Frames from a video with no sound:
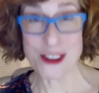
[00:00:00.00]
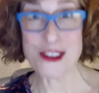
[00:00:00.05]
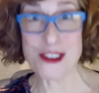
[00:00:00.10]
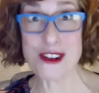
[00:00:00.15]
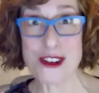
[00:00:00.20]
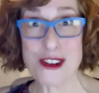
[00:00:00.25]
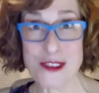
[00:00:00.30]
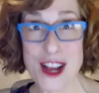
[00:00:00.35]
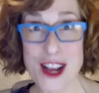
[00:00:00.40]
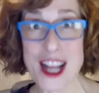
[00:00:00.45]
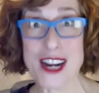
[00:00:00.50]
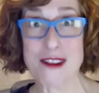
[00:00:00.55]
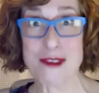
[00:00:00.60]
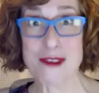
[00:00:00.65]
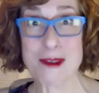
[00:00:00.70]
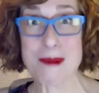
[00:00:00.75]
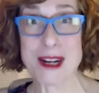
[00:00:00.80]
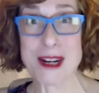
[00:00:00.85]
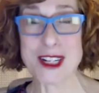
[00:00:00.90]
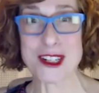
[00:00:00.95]
You can find
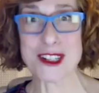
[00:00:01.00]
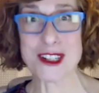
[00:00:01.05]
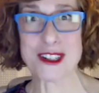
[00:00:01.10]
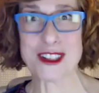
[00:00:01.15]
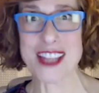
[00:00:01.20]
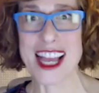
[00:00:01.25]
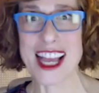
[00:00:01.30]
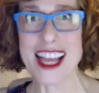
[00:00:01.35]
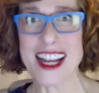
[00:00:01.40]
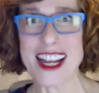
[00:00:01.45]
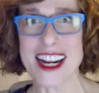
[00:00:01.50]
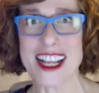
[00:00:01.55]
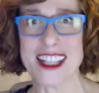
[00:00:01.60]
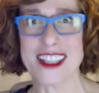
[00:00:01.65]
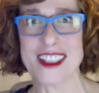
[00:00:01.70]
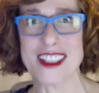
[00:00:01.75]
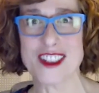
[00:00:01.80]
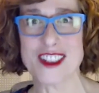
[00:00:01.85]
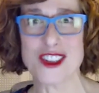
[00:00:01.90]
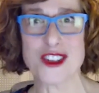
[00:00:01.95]
information on that at
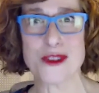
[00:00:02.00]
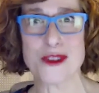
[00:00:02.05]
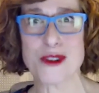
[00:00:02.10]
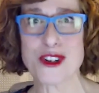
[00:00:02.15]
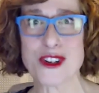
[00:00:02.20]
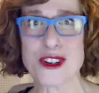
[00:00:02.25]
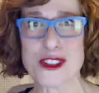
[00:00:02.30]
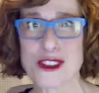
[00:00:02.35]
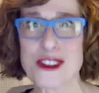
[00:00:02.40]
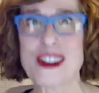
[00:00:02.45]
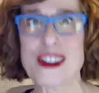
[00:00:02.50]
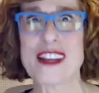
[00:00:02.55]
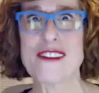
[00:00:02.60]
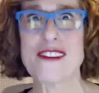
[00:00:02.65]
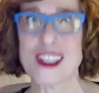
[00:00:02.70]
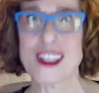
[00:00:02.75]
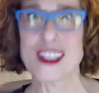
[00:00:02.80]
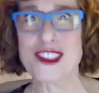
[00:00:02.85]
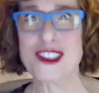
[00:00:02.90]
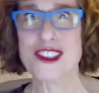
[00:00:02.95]

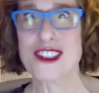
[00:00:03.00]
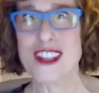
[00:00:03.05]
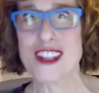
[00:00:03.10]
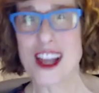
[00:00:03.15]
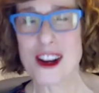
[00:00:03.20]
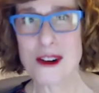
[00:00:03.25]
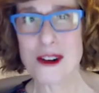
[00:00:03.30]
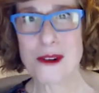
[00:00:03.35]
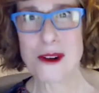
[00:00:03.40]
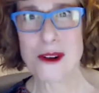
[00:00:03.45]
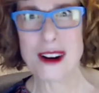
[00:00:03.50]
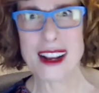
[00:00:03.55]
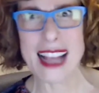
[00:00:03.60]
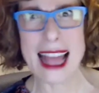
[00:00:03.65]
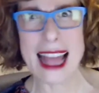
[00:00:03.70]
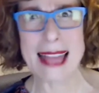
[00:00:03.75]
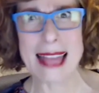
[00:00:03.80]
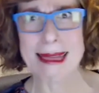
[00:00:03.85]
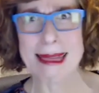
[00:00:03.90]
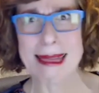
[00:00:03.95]
jewishlearningventure.org,
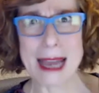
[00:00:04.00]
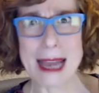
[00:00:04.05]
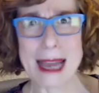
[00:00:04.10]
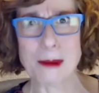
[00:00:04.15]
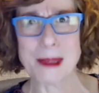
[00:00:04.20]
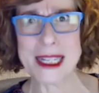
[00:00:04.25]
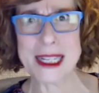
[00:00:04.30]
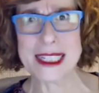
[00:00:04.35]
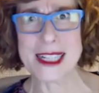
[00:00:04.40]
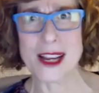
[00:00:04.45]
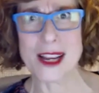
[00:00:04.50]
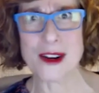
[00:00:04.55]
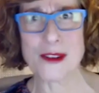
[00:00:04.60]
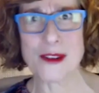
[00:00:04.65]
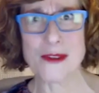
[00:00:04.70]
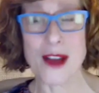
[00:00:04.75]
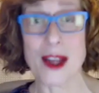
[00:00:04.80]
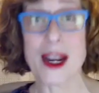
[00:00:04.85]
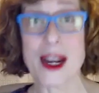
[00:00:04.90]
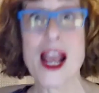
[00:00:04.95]
and that'll be a ton of
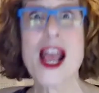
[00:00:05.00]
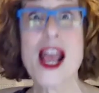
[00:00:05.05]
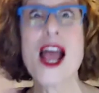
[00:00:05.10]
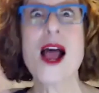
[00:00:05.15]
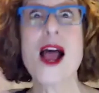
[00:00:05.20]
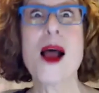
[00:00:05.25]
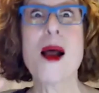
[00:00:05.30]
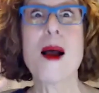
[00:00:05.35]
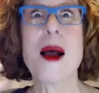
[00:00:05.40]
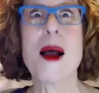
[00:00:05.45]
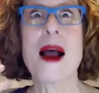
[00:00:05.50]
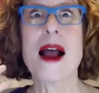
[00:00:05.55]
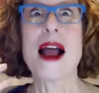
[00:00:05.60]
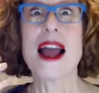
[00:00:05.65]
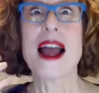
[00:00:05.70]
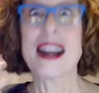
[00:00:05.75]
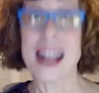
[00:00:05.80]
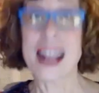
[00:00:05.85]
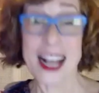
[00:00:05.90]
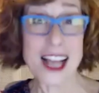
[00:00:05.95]
fun.
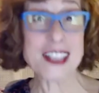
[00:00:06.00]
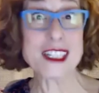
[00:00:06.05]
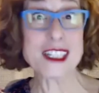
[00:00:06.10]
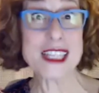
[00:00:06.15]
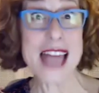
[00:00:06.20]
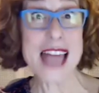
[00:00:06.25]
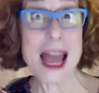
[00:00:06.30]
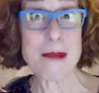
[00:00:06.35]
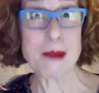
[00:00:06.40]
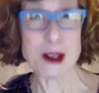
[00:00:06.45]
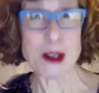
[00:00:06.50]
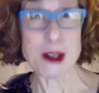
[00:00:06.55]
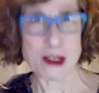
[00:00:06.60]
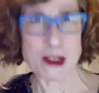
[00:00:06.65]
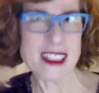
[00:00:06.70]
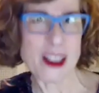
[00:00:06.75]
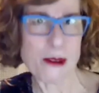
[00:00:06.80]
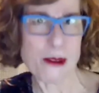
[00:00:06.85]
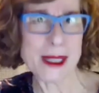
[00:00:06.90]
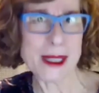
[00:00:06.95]
And I got to that because
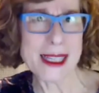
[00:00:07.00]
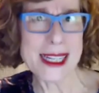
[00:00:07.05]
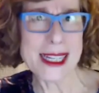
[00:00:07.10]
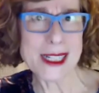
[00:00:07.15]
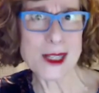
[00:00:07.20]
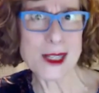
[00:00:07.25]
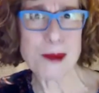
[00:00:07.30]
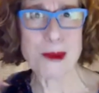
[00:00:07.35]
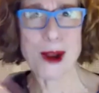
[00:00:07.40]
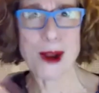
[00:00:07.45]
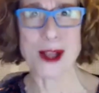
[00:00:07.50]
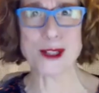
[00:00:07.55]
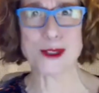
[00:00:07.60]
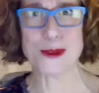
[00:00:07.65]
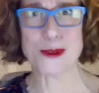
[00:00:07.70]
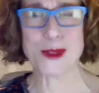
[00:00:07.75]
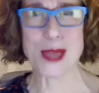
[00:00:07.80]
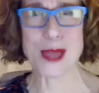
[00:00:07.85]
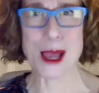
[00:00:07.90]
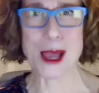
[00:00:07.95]
there really is a prize for that.